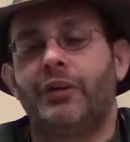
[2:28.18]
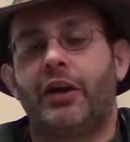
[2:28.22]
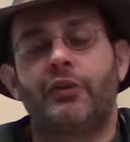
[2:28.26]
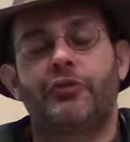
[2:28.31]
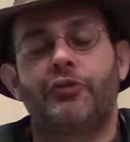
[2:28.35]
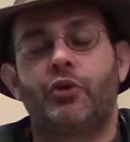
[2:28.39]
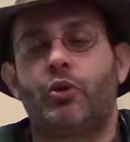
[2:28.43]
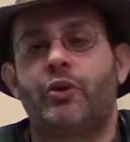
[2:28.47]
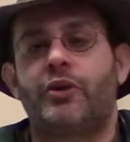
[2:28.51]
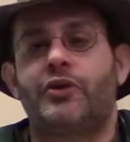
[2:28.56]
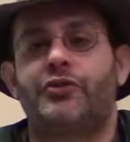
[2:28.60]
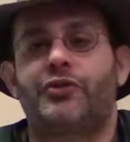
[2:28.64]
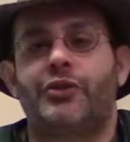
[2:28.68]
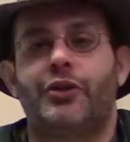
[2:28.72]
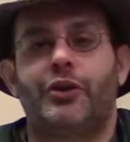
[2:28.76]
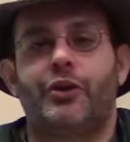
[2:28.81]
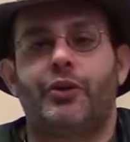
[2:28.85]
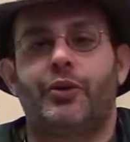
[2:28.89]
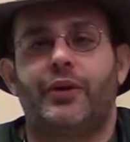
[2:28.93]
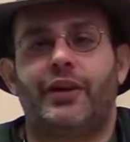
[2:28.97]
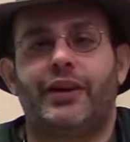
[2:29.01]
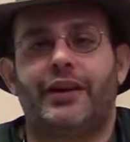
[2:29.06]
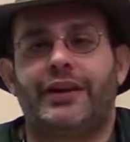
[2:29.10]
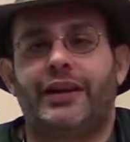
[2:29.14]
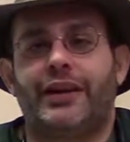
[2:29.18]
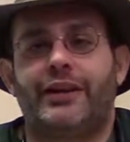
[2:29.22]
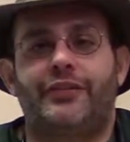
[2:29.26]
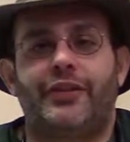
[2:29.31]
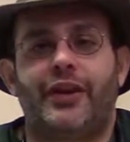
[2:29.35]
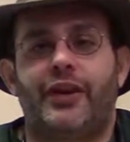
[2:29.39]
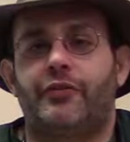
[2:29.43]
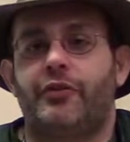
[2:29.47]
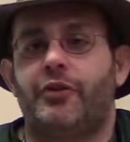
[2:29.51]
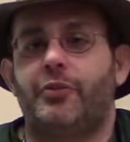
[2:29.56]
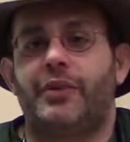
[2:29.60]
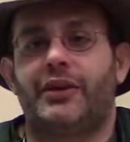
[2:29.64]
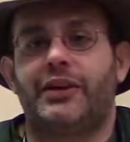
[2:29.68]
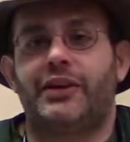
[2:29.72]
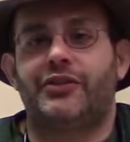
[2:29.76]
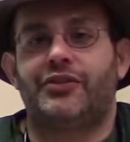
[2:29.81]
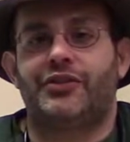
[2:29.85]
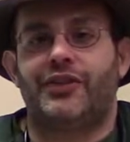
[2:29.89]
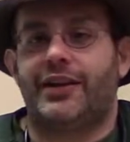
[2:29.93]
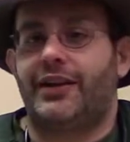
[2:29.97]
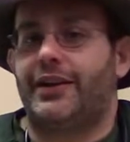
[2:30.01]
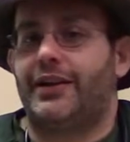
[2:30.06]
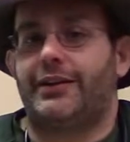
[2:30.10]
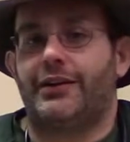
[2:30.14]
of course, if everybody is
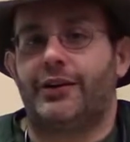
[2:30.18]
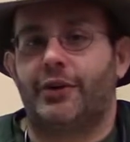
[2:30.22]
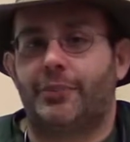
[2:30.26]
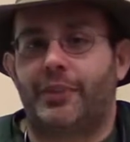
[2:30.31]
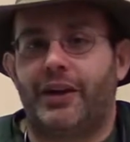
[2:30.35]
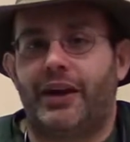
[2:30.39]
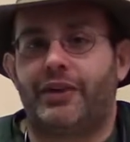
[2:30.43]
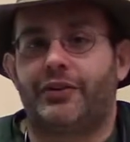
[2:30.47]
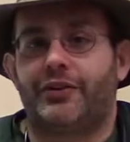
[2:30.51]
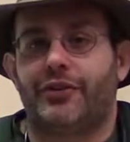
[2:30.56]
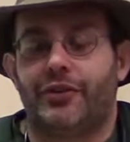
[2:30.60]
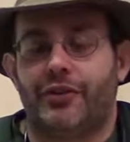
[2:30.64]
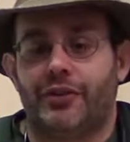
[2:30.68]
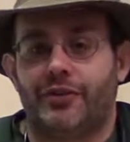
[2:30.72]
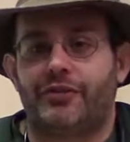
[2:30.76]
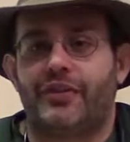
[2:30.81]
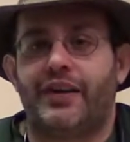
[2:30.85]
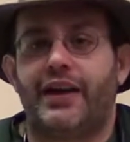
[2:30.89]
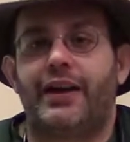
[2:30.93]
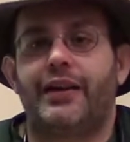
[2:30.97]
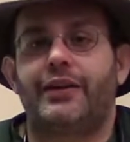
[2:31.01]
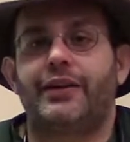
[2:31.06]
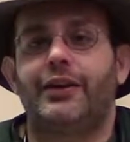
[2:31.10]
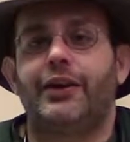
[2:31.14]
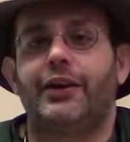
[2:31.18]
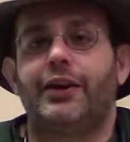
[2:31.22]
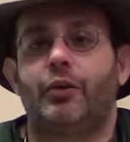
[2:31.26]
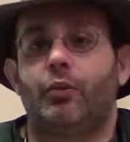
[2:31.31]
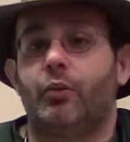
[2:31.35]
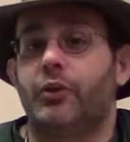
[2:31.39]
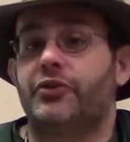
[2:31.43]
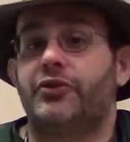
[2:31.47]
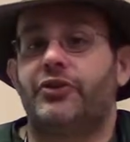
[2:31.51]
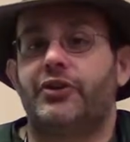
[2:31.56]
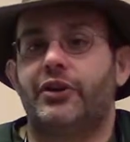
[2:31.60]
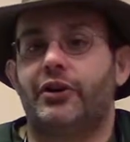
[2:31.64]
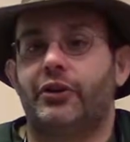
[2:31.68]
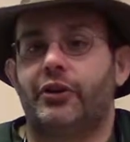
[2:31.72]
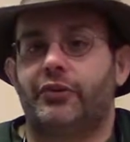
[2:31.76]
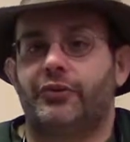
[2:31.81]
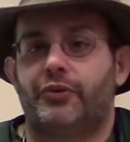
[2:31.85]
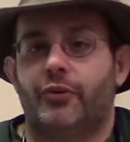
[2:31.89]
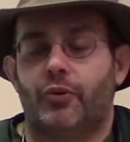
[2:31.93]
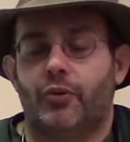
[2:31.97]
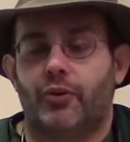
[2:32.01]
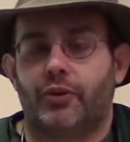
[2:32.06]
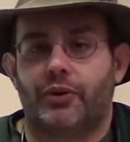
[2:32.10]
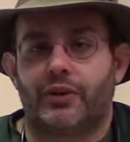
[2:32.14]
taking their pet to their vet once a year
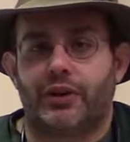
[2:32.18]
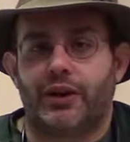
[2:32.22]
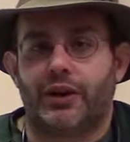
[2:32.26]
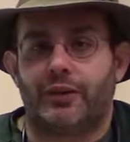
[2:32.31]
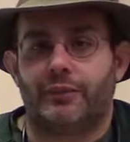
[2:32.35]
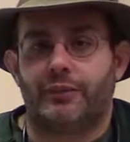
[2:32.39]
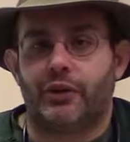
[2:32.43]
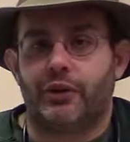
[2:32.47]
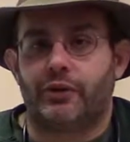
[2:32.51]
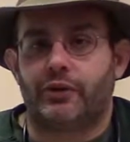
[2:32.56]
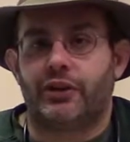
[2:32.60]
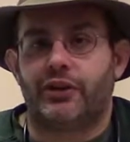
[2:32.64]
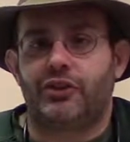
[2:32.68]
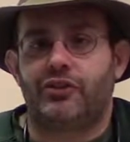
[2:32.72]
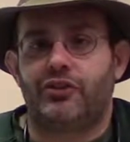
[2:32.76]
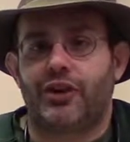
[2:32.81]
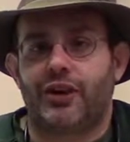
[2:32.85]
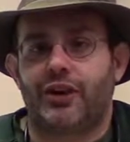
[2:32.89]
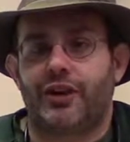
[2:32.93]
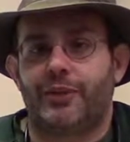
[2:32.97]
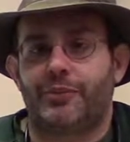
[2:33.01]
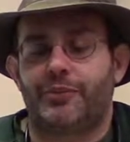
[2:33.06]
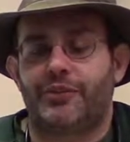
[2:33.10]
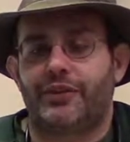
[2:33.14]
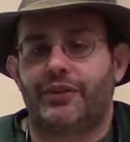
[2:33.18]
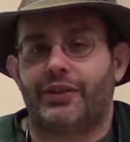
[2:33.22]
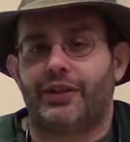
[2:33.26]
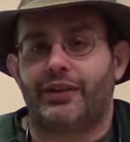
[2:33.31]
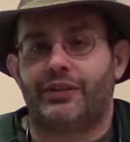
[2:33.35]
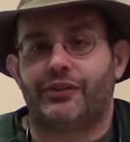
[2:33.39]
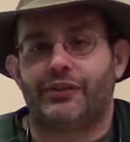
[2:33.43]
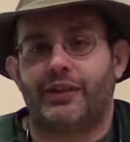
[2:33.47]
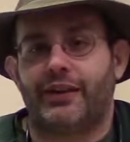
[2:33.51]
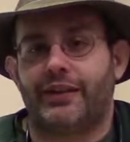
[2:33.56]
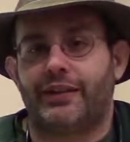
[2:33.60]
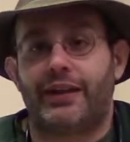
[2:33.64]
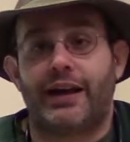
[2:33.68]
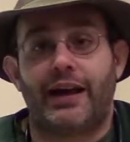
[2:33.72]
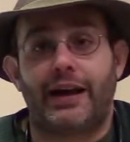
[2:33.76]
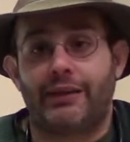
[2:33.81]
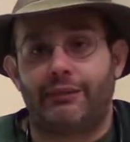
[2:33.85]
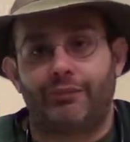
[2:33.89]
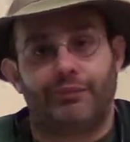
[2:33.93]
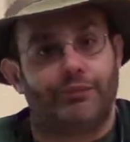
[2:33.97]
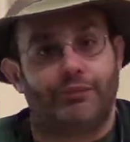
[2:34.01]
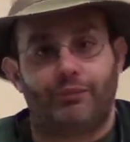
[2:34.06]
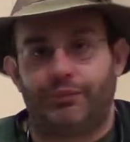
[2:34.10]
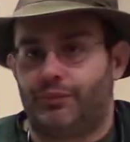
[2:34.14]
for yearly checkups and things like
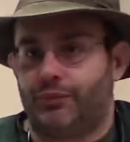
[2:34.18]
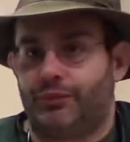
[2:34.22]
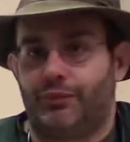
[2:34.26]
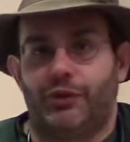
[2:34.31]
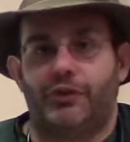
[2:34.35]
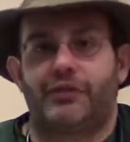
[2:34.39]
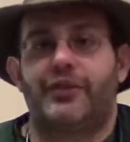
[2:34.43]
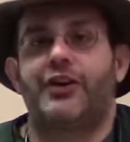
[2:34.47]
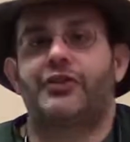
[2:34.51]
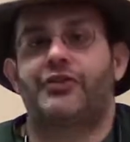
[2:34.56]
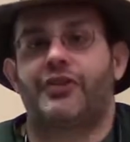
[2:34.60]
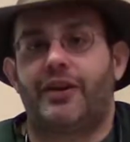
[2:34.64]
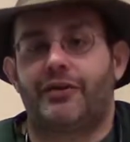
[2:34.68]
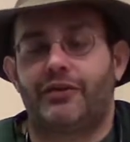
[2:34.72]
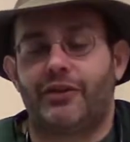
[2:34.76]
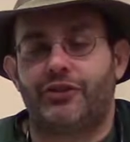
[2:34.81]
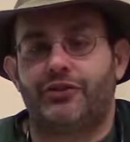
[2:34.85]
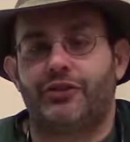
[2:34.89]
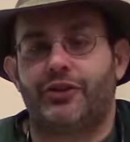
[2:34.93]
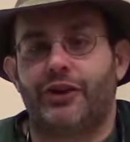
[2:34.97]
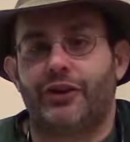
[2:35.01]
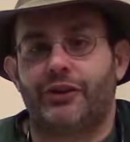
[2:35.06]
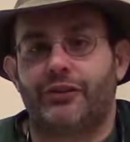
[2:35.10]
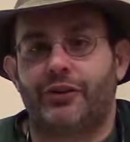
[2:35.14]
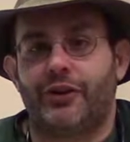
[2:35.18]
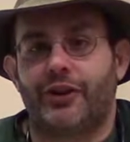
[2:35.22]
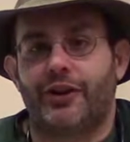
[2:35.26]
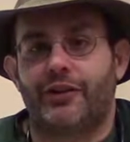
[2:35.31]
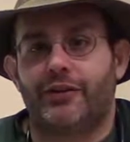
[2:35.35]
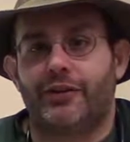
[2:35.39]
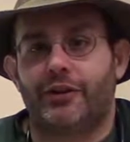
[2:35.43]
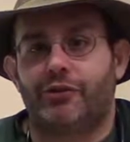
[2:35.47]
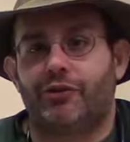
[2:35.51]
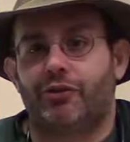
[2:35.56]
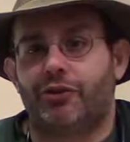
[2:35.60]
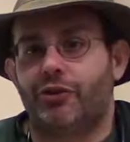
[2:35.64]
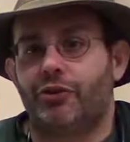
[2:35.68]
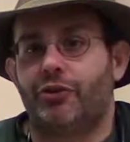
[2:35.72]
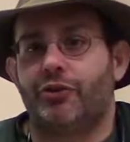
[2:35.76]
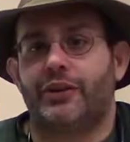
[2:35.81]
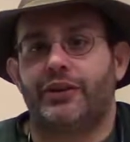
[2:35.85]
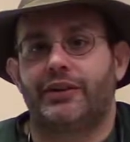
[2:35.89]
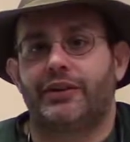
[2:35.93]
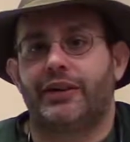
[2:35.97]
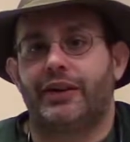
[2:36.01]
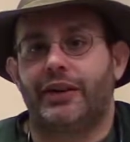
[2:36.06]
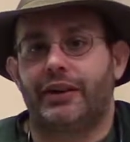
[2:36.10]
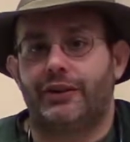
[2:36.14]
that, your vet's obviously going to look in there too
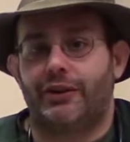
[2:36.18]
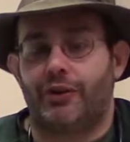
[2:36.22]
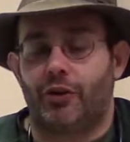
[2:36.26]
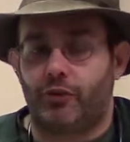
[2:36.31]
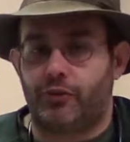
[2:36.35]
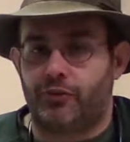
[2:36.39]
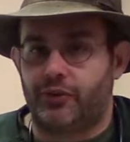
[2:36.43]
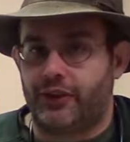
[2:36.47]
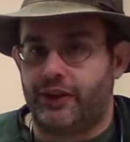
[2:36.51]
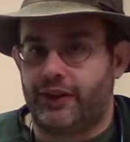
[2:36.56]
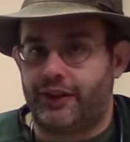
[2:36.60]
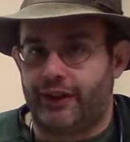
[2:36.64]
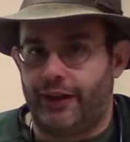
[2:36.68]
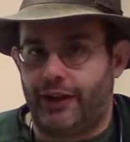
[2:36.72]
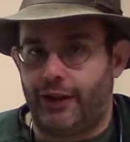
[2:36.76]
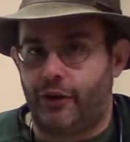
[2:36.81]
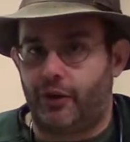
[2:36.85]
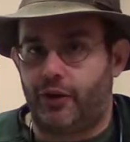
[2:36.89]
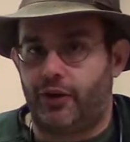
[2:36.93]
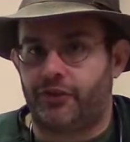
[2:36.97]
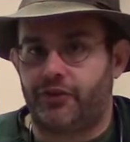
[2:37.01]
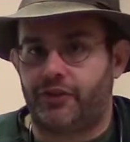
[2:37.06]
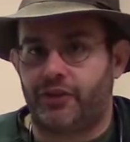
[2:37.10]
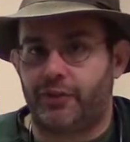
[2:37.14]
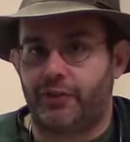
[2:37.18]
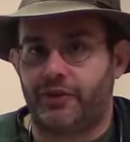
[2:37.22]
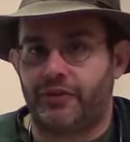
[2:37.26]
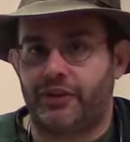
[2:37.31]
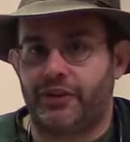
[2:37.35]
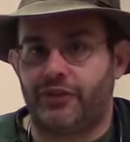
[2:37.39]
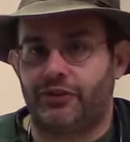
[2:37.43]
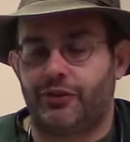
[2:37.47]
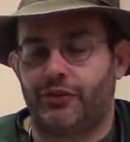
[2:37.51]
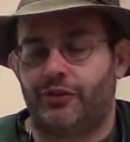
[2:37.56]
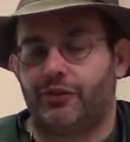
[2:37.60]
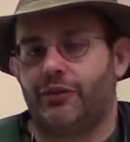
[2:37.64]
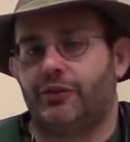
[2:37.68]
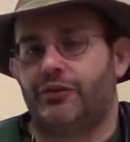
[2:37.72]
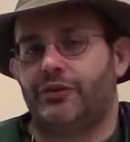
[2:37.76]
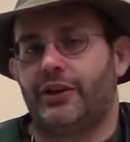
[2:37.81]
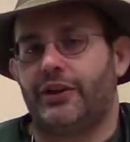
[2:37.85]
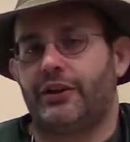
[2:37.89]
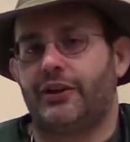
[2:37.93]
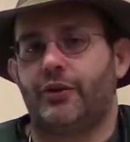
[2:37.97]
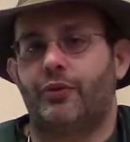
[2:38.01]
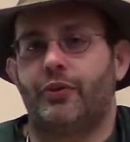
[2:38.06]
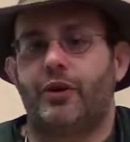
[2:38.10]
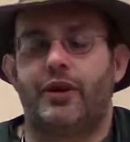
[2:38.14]
and hopefully can head off some of these issues
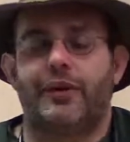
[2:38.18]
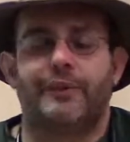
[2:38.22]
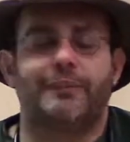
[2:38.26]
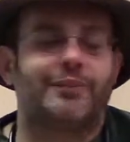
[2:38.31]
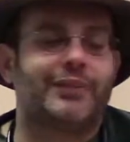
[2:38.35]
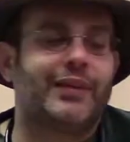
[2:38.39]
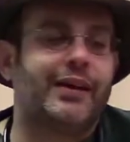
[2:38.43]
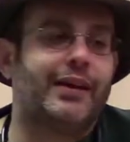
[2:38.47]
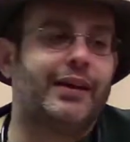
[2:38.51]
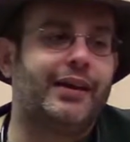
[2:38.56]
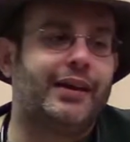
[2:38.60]
that go on.